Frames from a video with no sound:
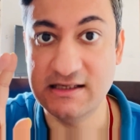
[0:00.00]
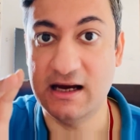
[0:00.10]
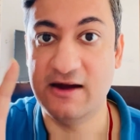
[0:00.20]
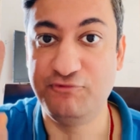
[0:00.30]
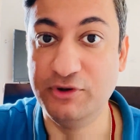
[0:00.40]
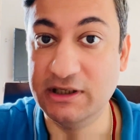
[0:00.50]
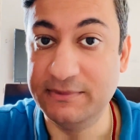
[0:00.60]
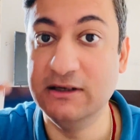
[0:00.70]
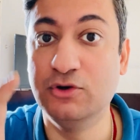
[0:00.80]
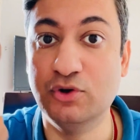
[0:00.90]
I have to
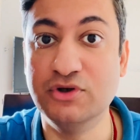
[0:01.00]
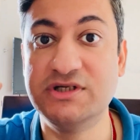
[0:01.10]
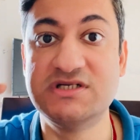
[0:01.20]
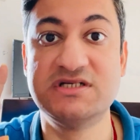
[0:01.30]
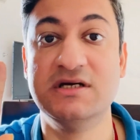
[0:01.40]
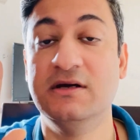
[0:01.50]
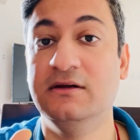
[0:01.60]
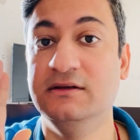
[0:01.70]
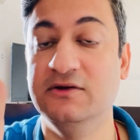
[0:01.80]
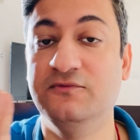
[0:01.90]
double quotes
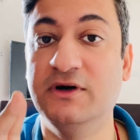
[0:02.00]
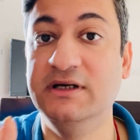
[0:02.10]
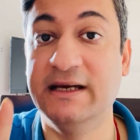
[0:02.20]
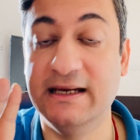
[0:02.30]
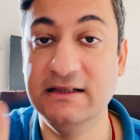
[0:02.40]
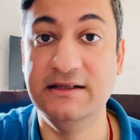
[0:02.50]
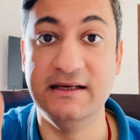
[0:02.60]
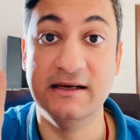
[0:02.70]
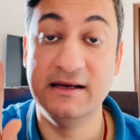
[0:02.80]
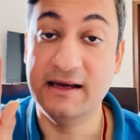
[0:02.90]
the word
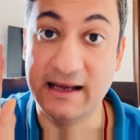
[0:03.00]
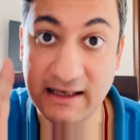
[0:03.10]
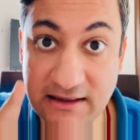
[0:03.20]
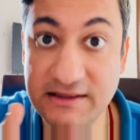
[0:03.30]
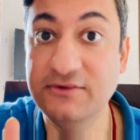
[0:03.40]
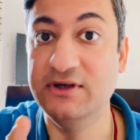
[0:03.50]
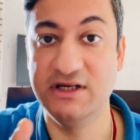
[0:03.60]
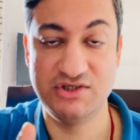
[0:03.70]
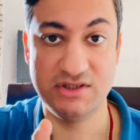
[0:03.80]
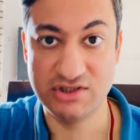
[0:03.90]
healthy
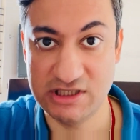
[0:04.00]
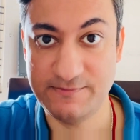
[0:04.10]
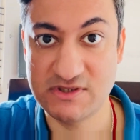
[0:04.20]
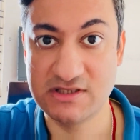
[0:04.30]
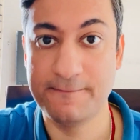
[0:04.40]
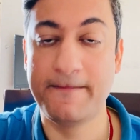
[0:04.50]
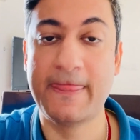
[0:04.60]
relationships,